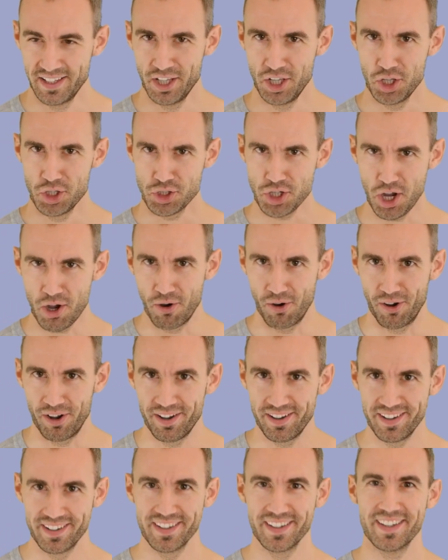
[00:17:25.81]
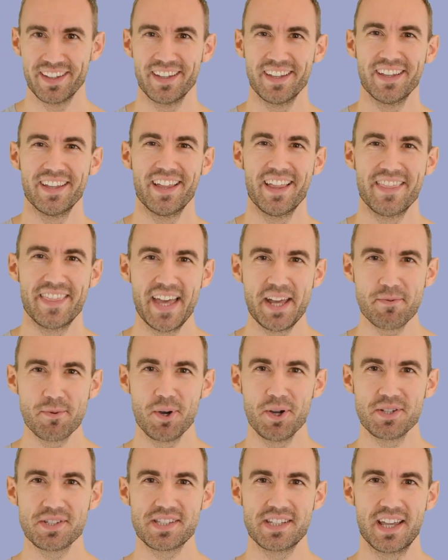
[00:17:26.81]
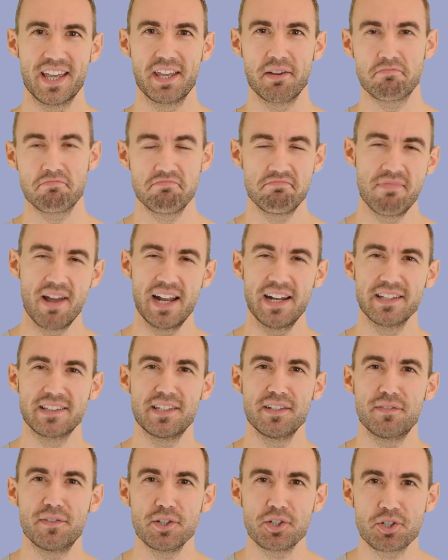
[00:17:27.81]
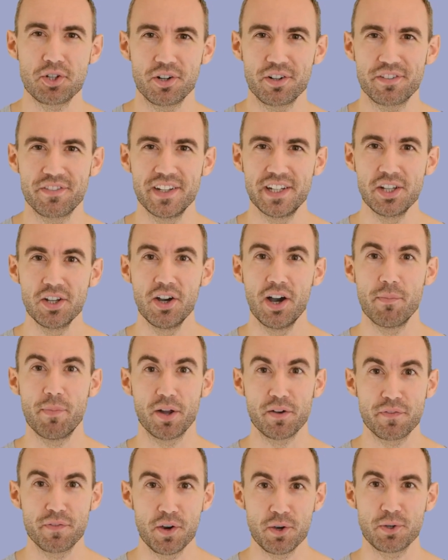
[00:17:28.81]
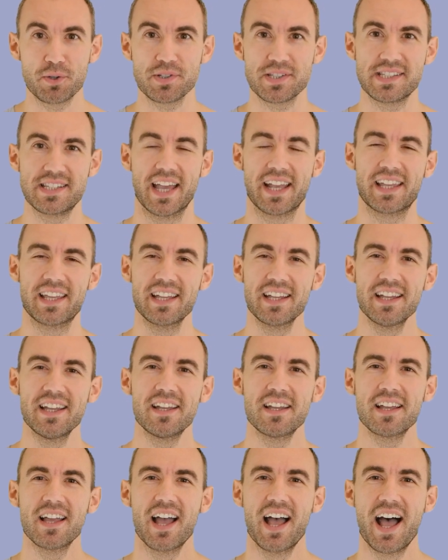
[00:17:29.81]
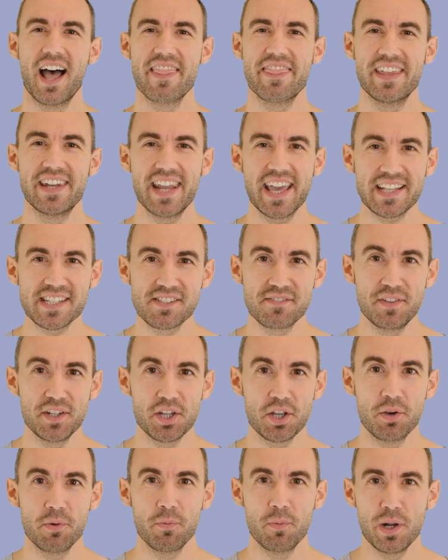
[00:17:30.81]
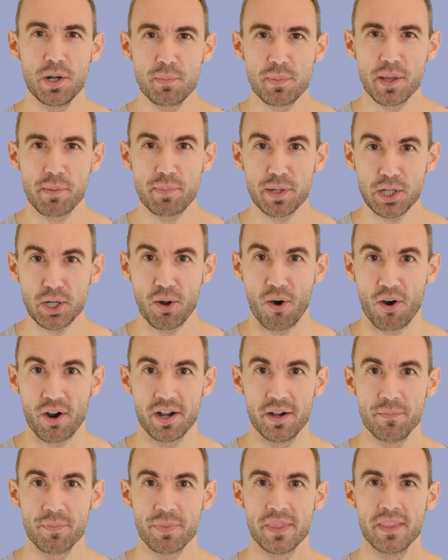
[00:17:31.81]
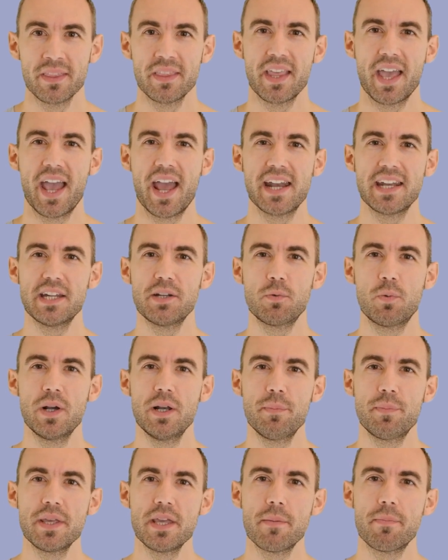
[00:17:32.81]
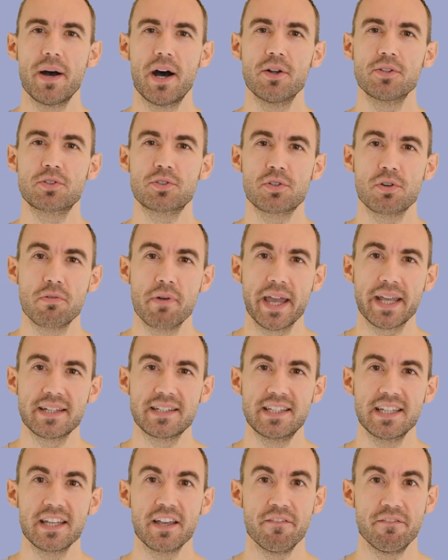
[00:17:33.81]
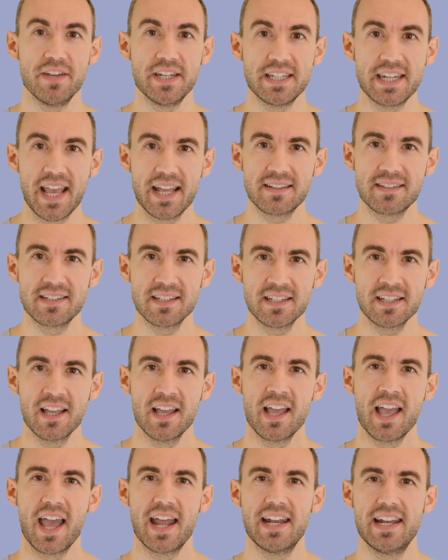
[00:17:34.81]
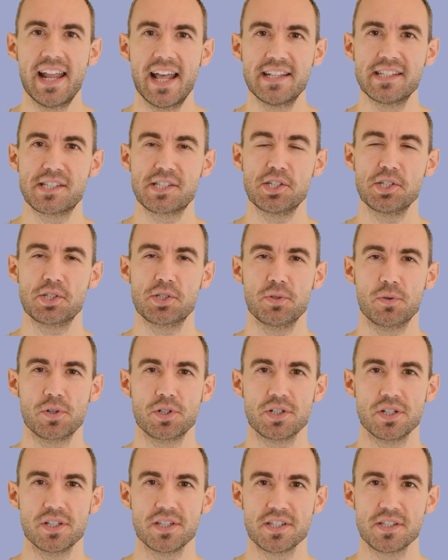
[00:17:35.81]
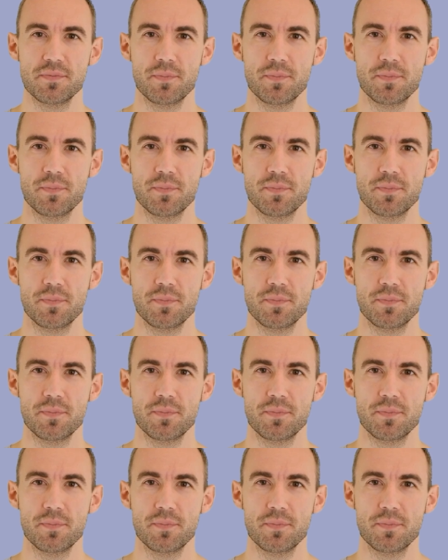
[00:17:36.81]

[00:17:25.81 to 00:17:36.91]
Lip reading: So, that was a relatively short video about focus stacking. The next video will be a bit longer and it will be about correcting vignetting and lens distortions.